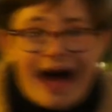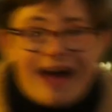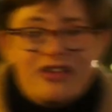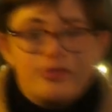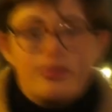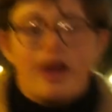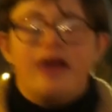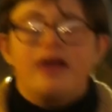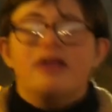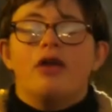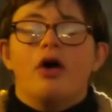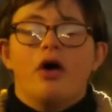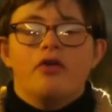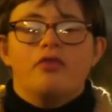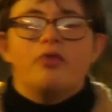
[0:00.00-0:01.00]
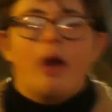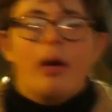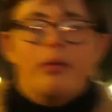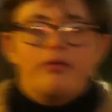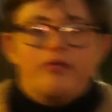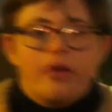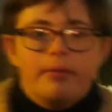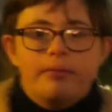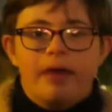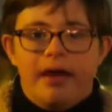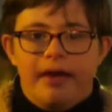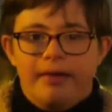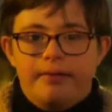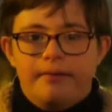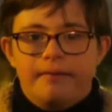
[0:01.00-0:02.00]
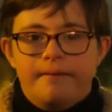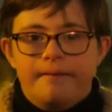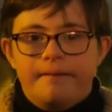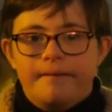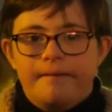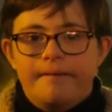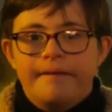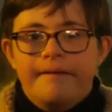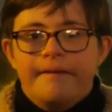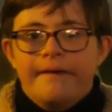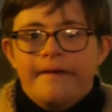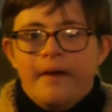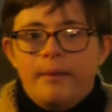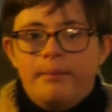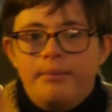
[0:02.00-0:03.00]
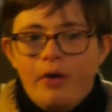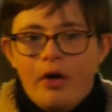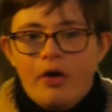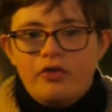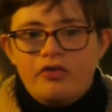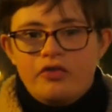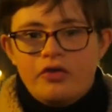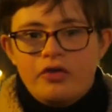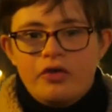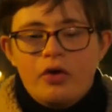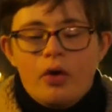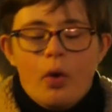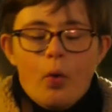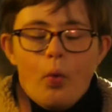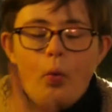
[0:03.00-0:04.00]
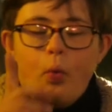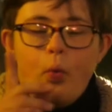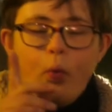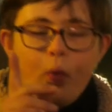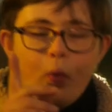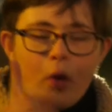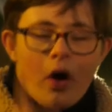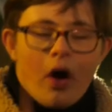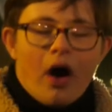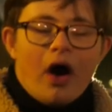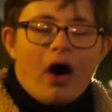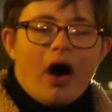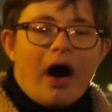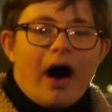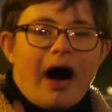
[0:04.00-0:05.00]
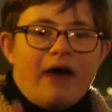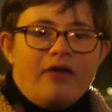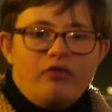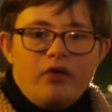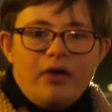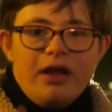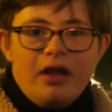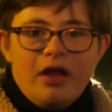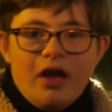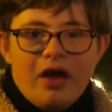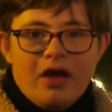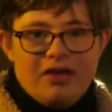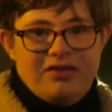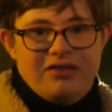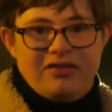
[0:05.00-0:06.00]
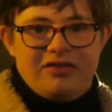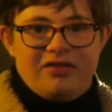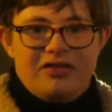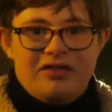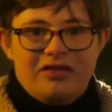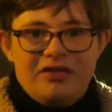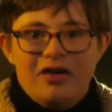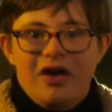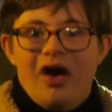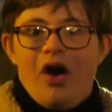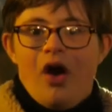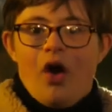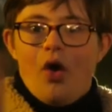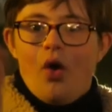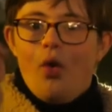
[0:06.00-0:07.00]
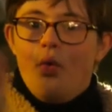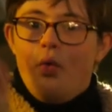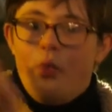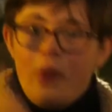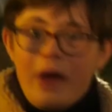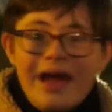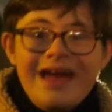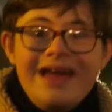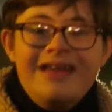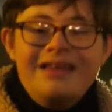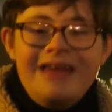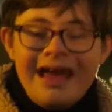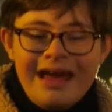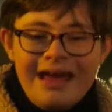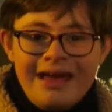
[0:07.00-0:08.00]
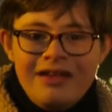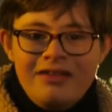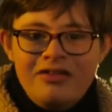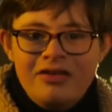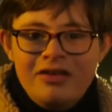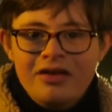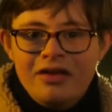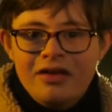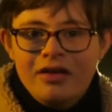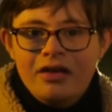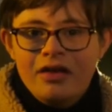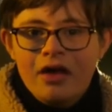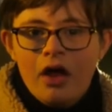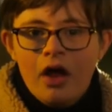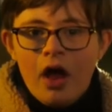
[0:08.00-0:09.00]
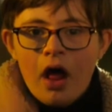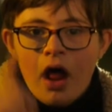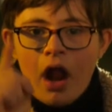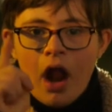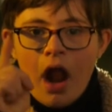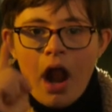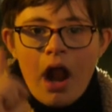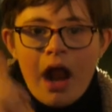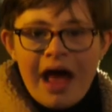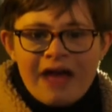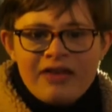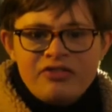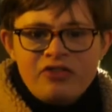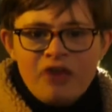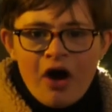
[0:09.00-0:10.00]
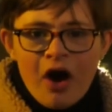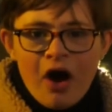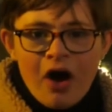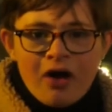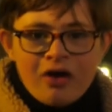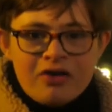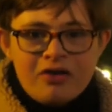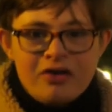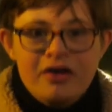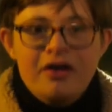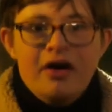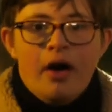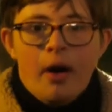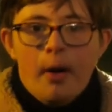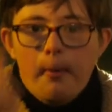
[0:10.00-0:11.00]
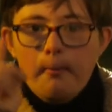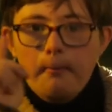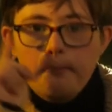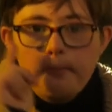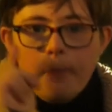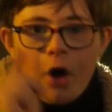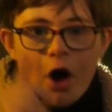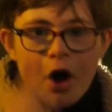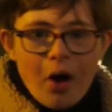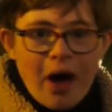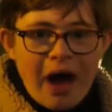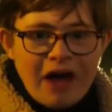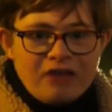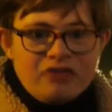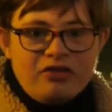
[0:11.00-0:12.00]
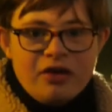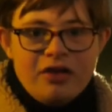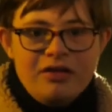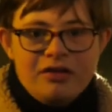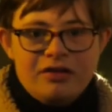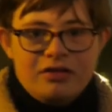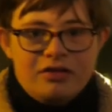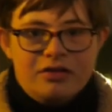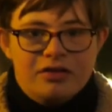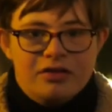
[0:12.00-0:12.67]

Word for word: has been overwhelming for me, but what have we learnt? We need less talk, more action,